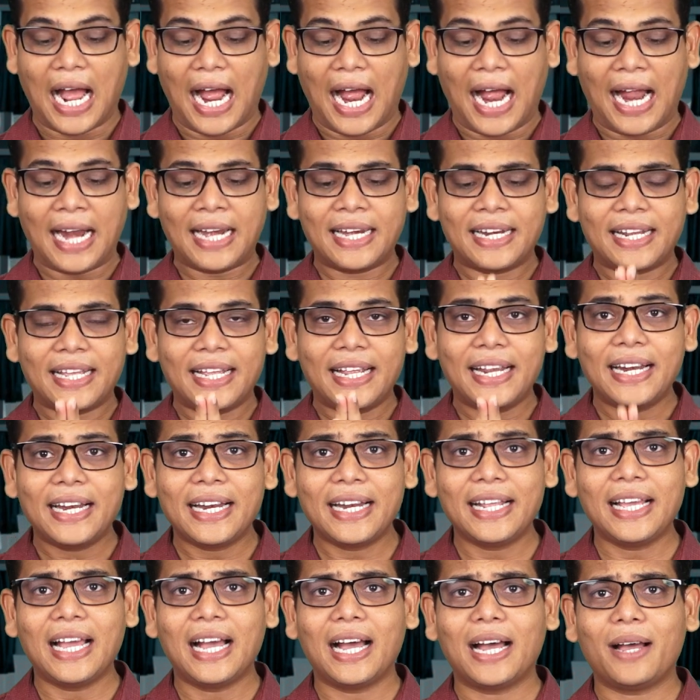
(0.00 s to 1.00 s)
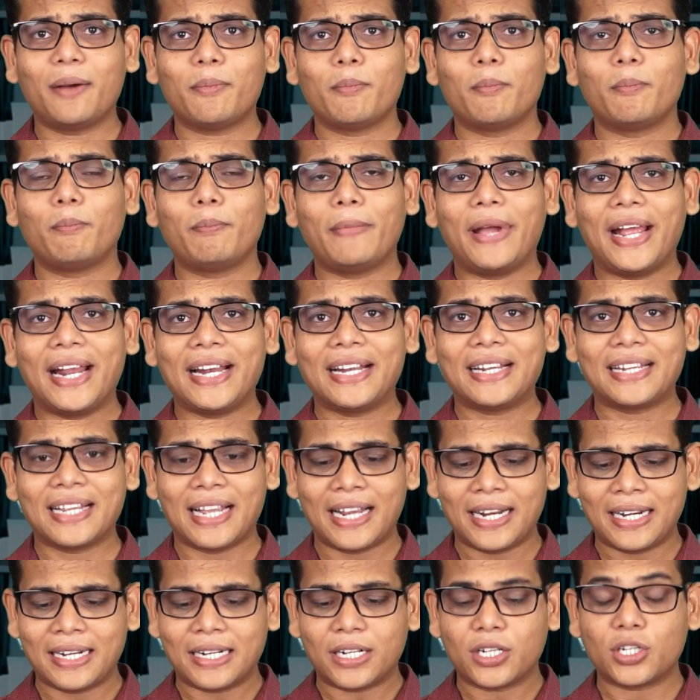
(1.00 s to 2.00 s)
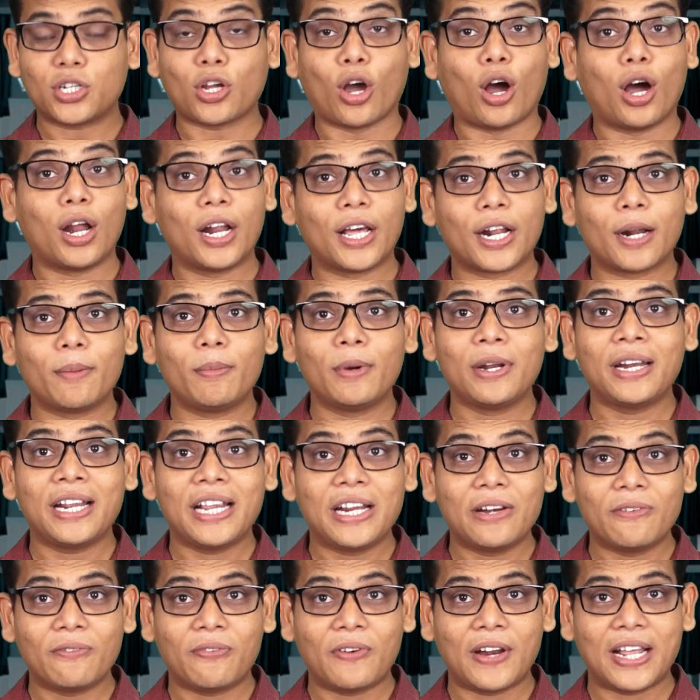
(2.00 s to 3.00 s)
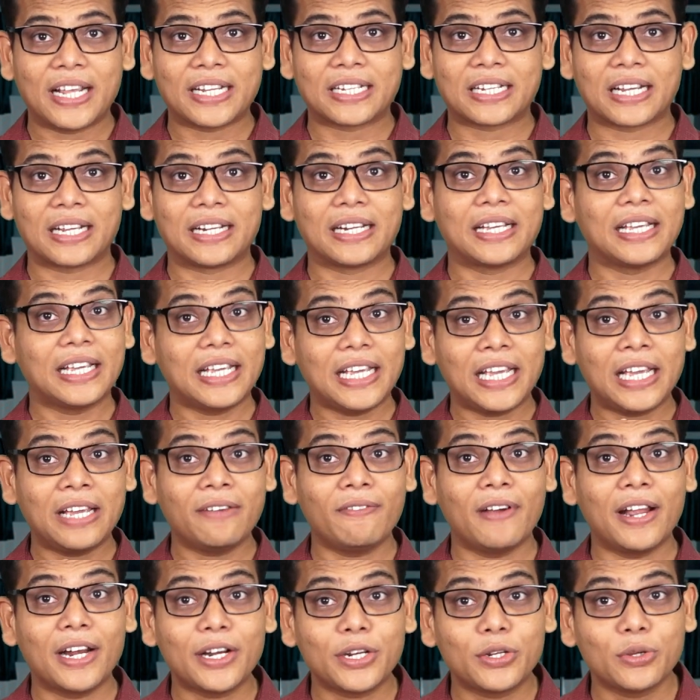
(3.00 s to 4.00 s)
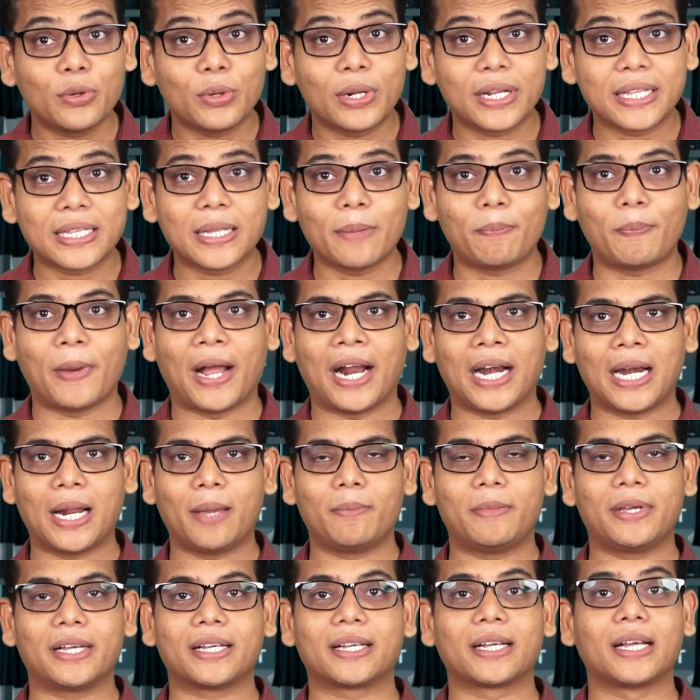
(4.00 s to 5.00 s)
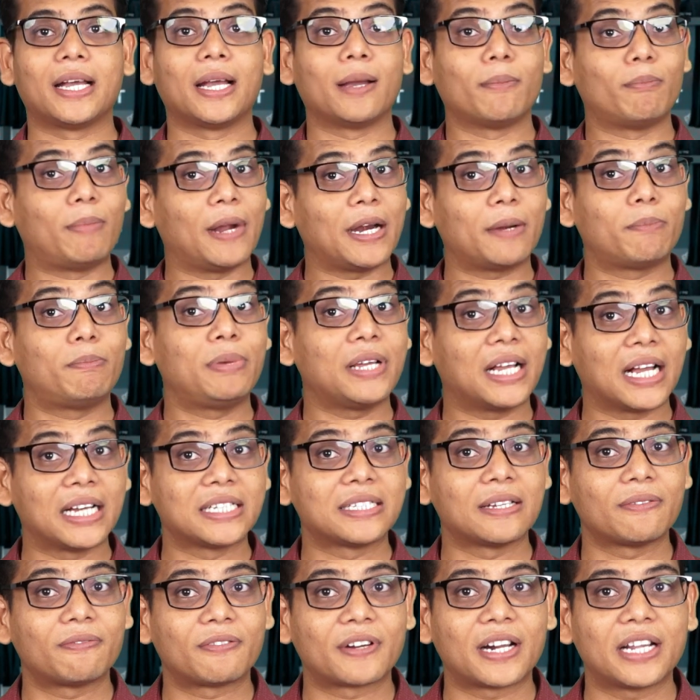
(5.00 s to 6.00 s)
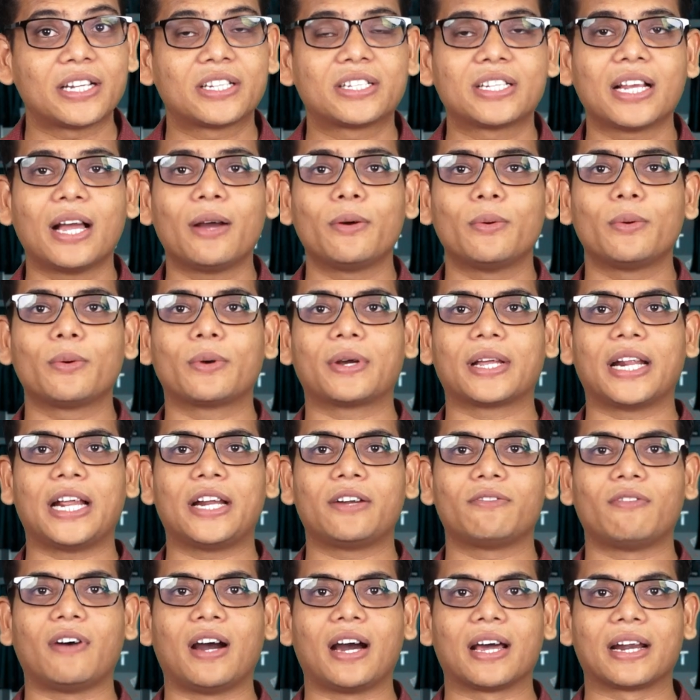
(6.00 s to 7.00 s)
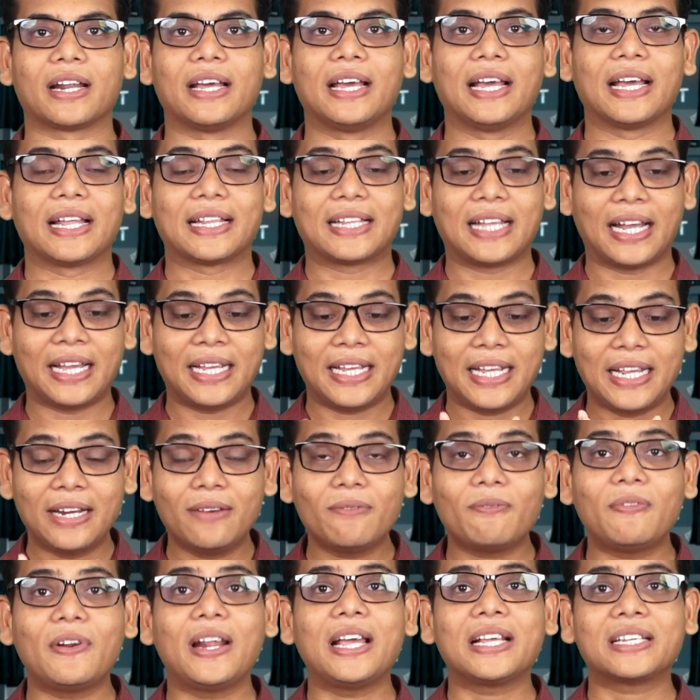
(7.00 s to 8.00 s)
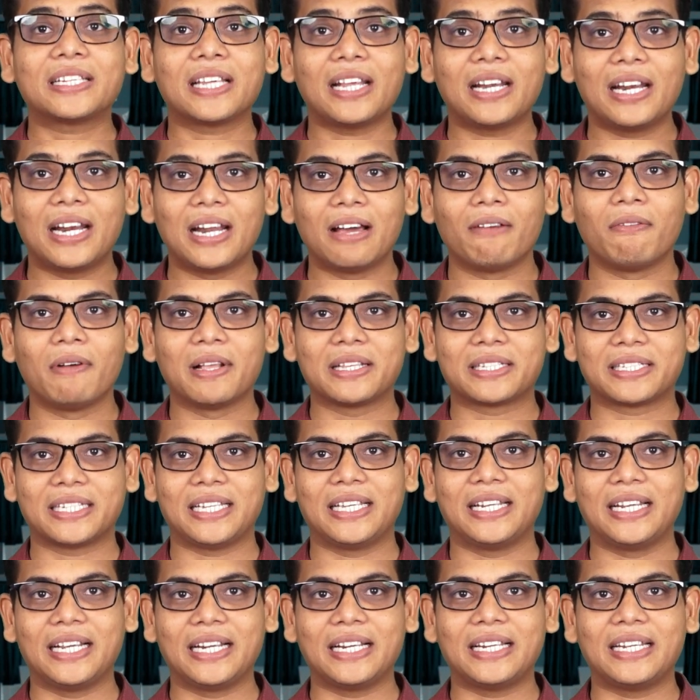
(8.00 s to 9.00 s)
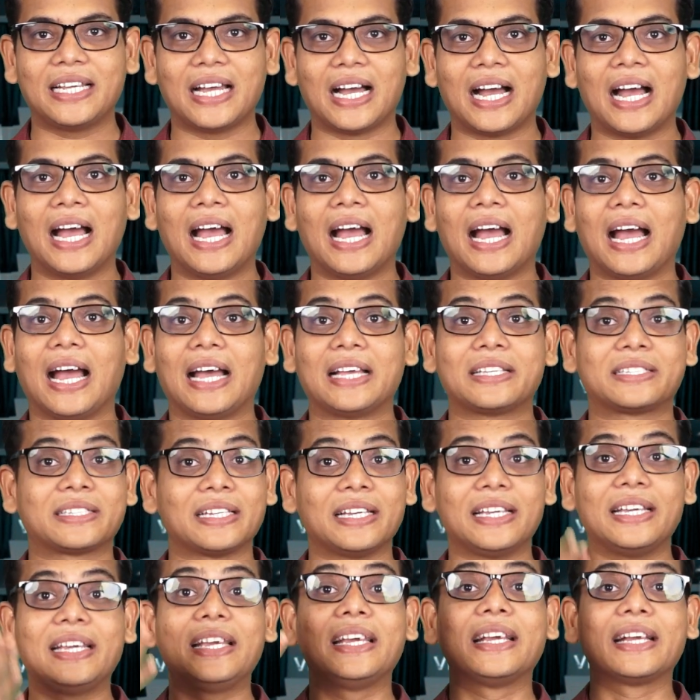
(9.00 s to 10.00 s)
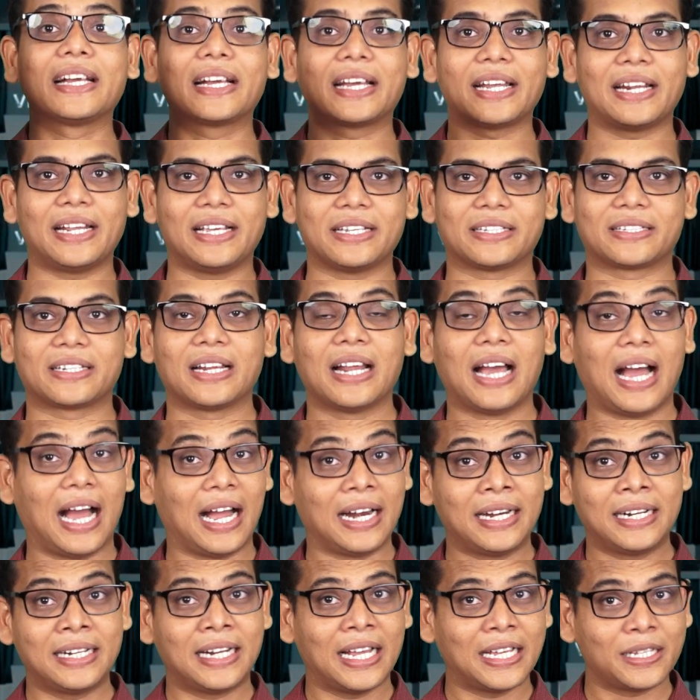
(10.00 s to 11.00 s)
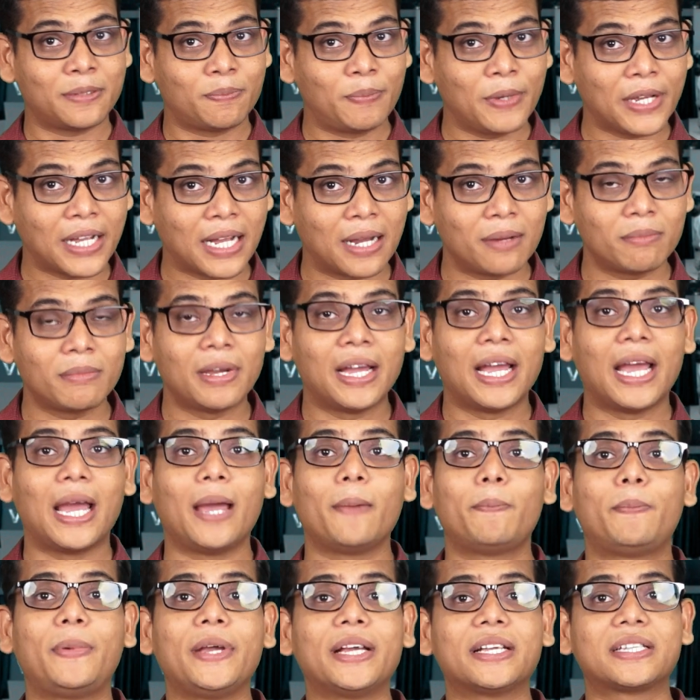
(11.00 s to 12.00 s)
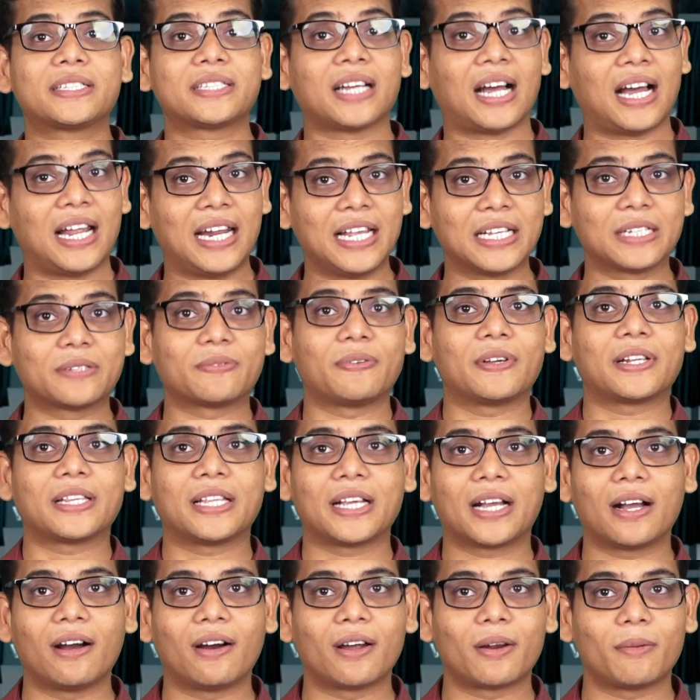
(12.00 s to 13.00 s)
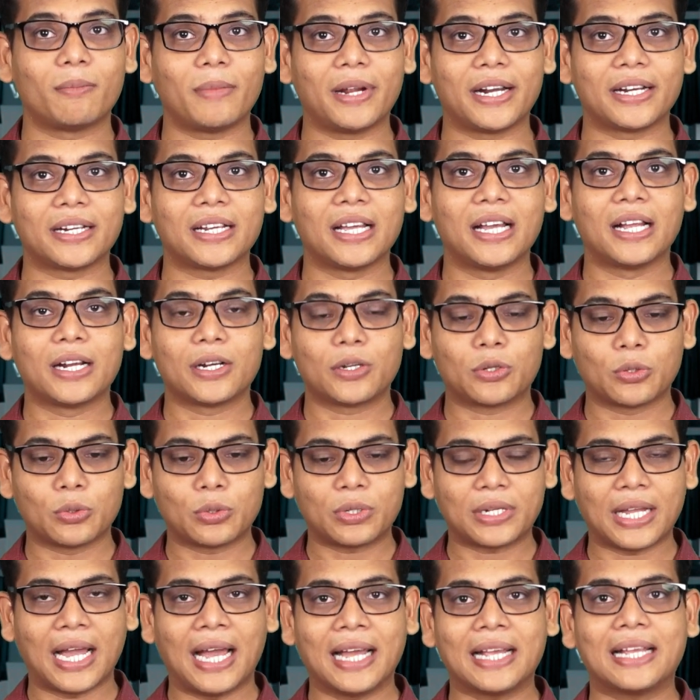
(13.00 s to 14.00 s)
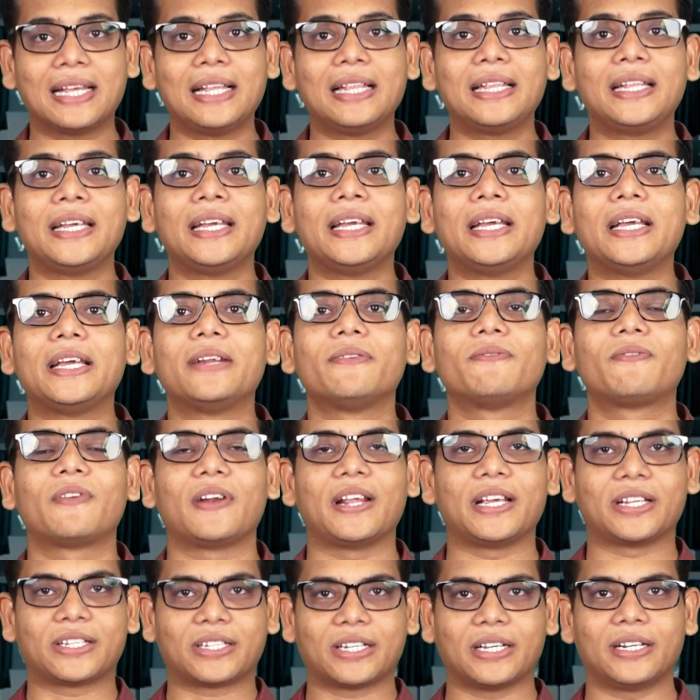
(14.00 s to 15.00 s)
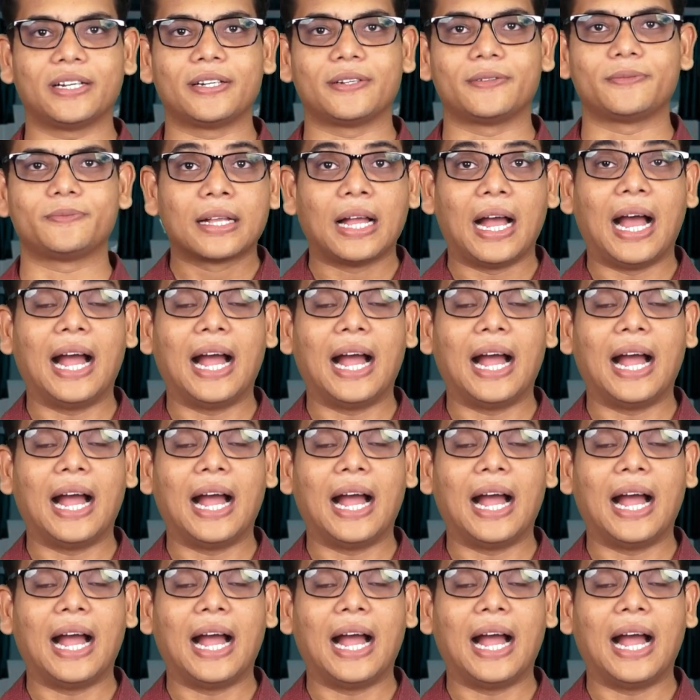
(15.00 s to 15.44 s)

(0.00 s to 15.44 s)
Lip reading: And India maintained tolerable inflation even during the pandemic, but because of Russia-Ukraine war, the inflation levels in India has increased, and it has become a big challenge for the government to tackle the inflation.